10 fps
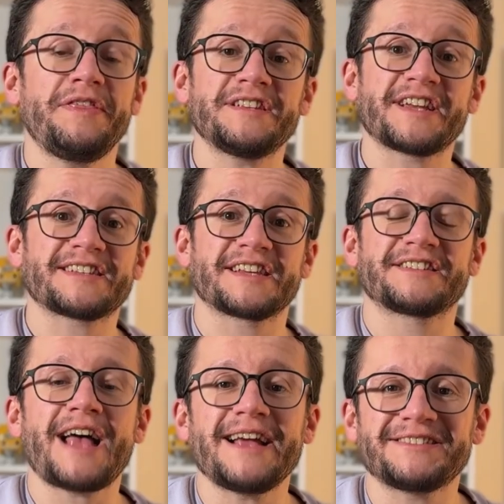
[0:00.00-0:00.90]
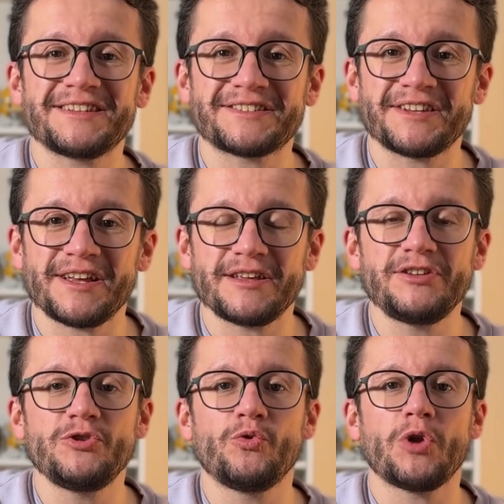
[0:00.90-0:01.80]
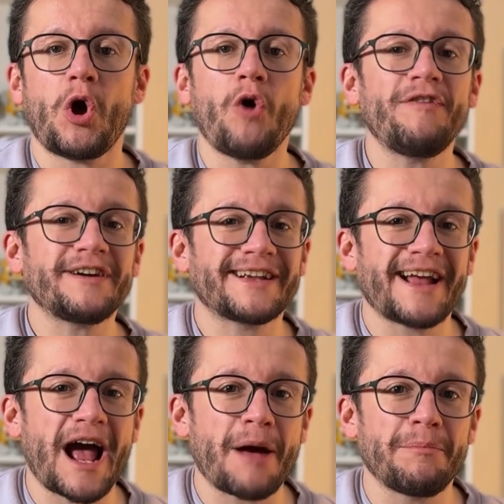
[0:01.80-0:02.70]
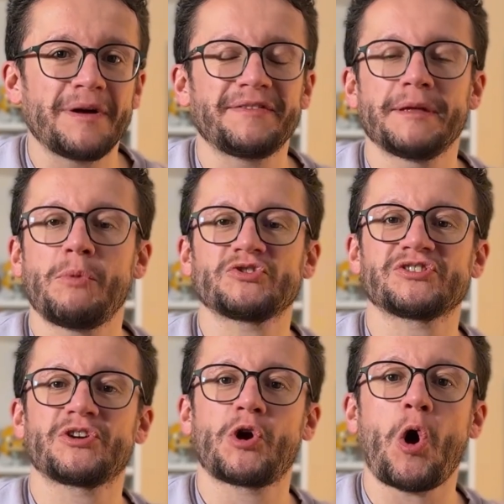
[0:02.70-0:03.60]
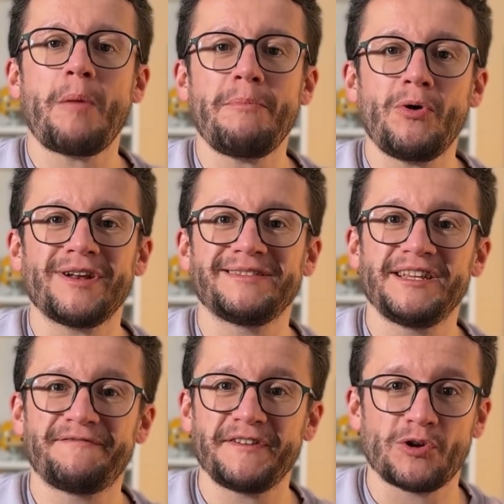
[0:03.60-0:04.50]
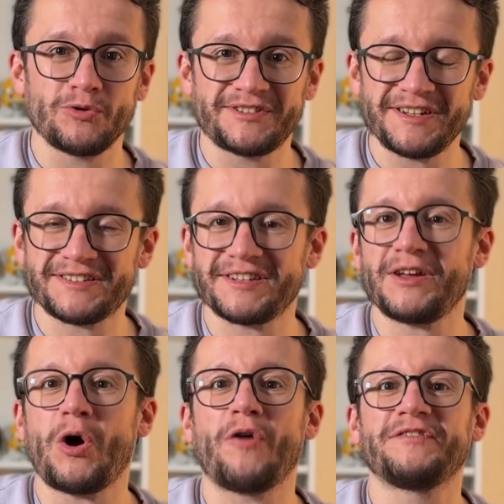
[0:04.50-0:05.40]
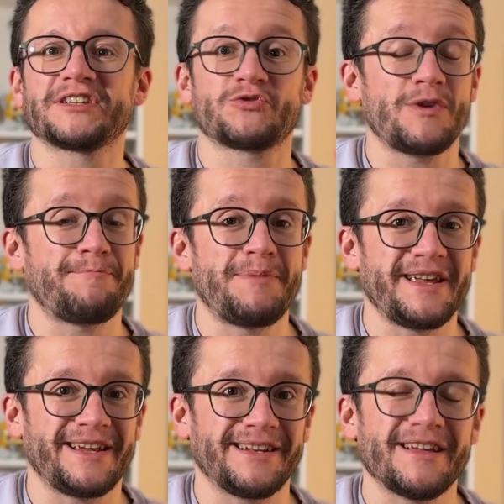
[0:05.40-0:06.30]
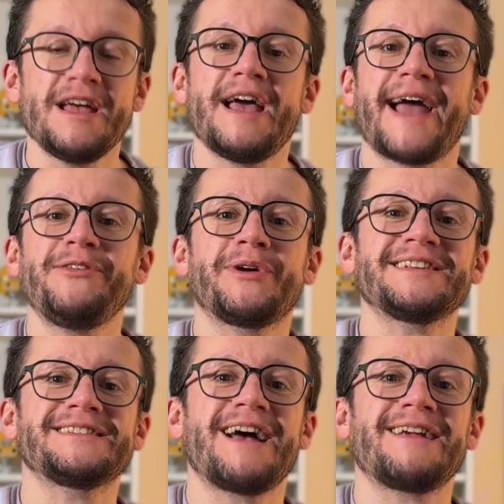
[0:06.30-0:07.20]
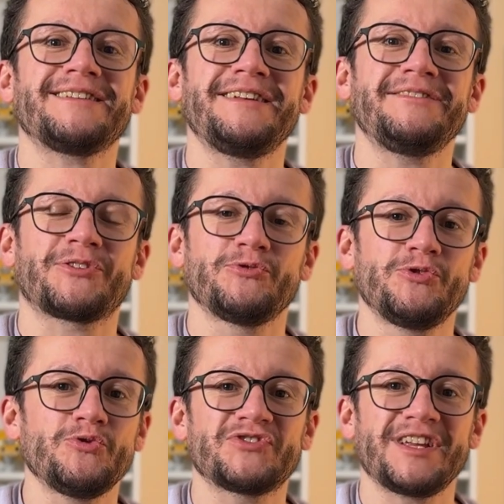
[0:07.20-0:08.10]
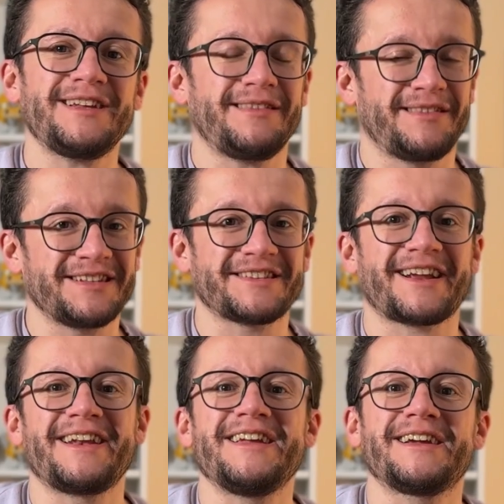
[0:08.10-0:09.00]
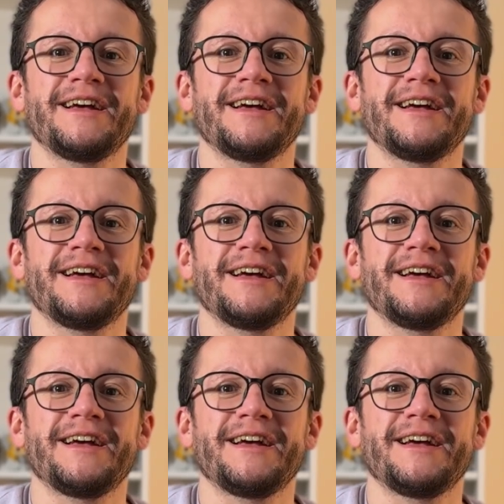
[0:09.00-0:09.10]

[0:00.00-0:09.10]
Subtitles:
these exercises, you'll overcome the most common difficulties of the sweep picking, and you can start introducing this technique